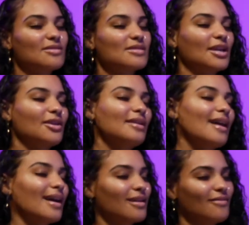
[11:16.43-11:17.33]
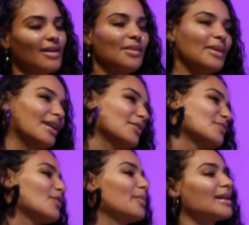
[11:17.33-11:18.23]
I was like, you're not going to find a man
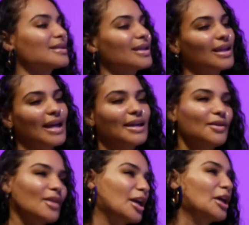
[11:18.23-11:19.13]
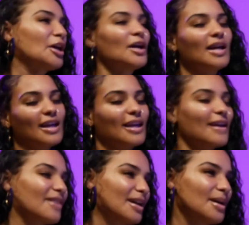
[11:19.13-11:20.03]
who's romantic like you. Like,
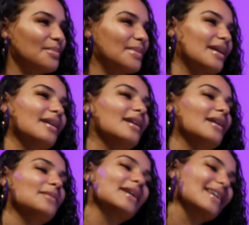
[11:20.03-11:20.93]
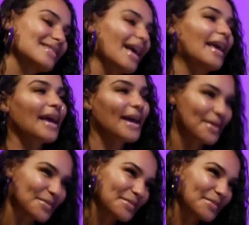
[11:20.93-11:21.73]
give it up. I'm like, yes, I am.